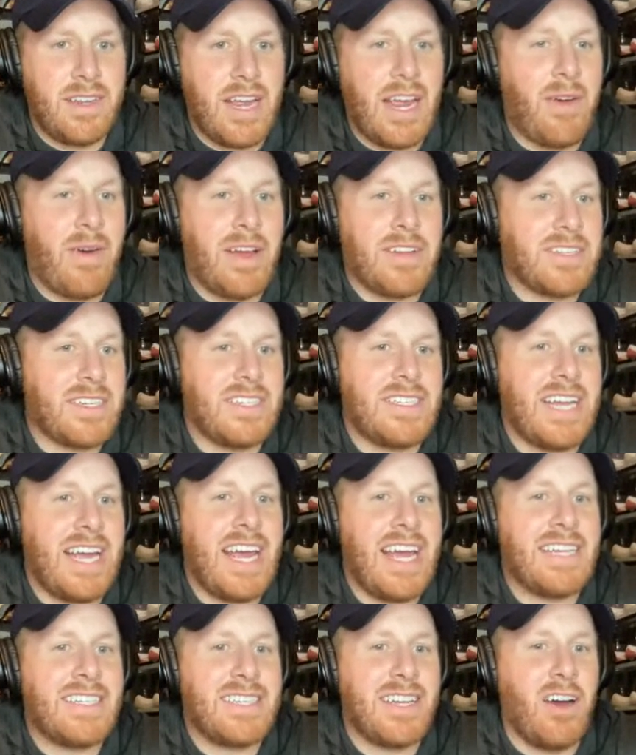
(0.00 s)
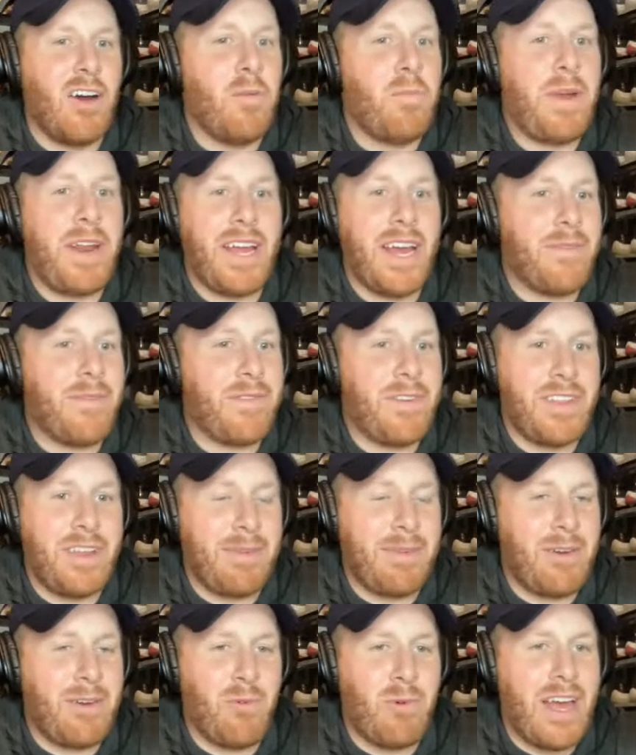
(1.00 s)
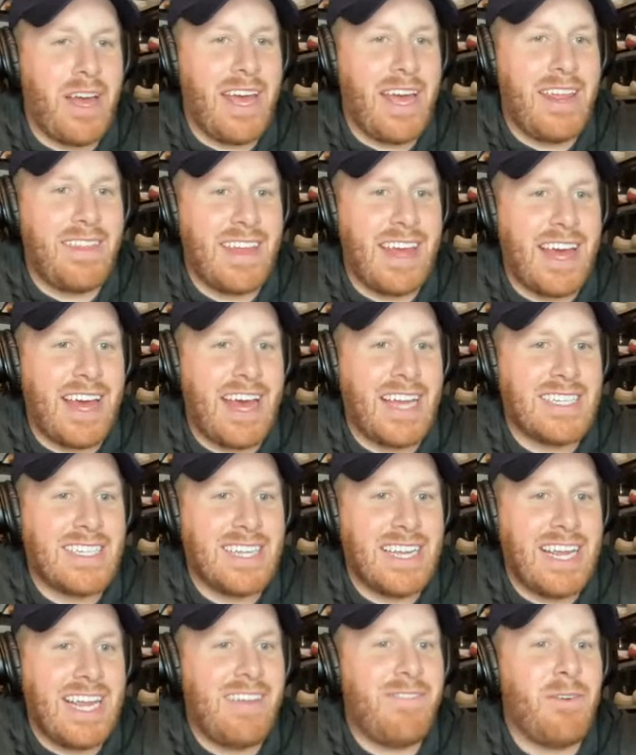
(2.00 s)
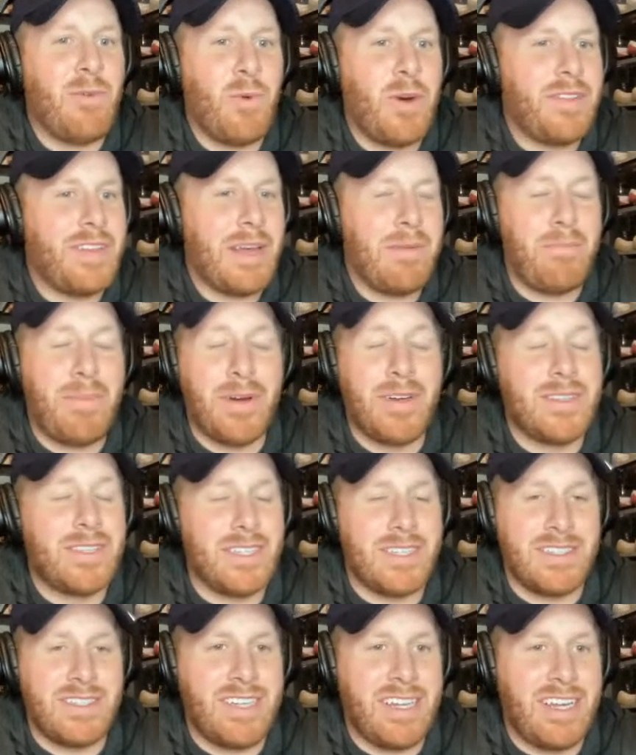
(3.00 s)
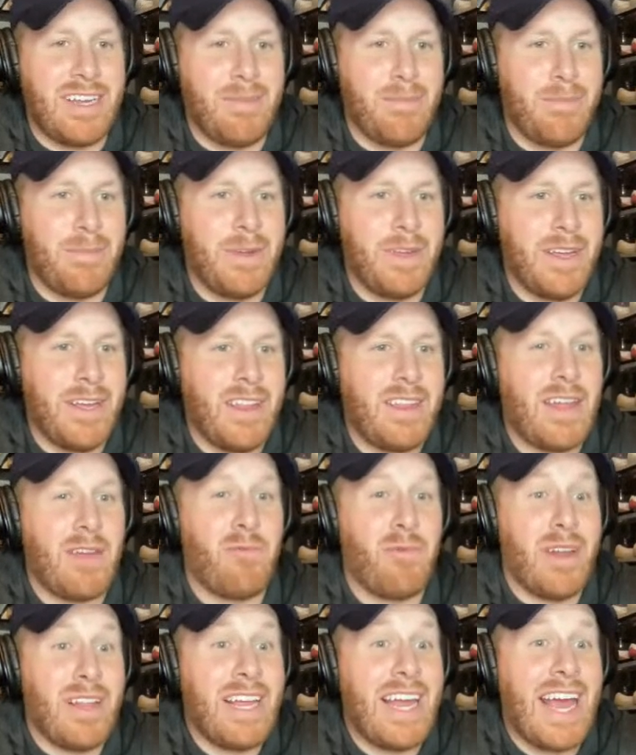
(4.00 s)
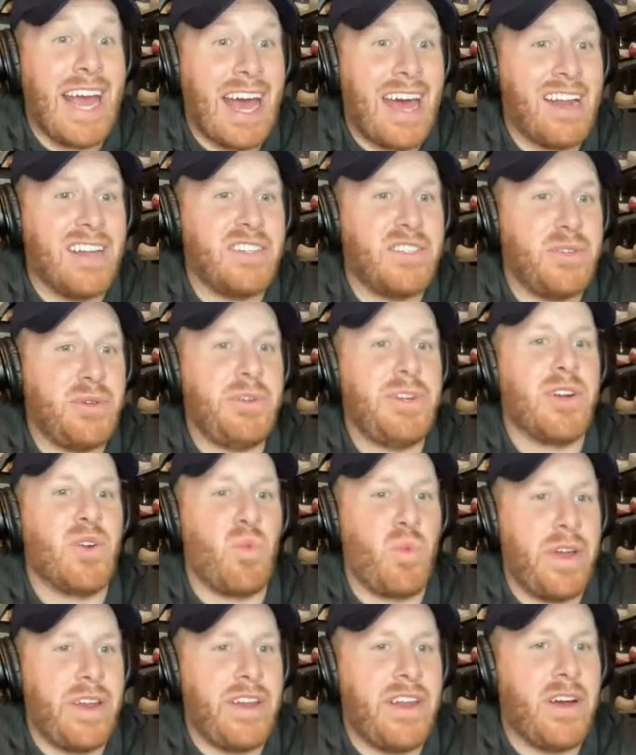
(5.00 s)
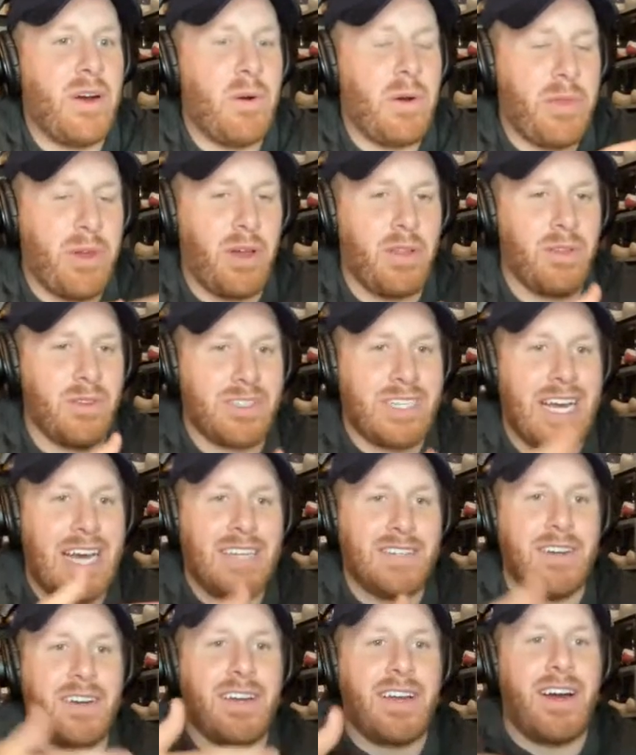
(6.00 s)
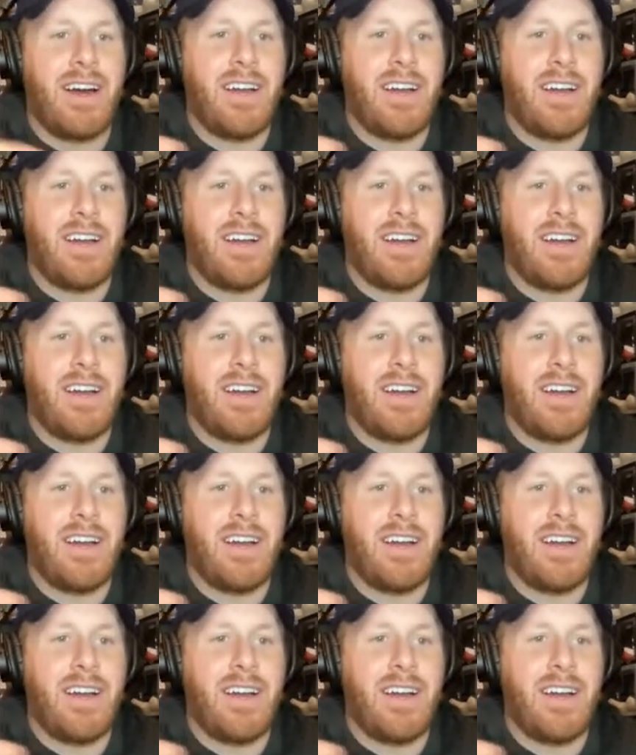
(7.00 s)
anyway, I was going to say it's opening up for them in a way that even when they built this team, they really had a 2-year window with all those guys on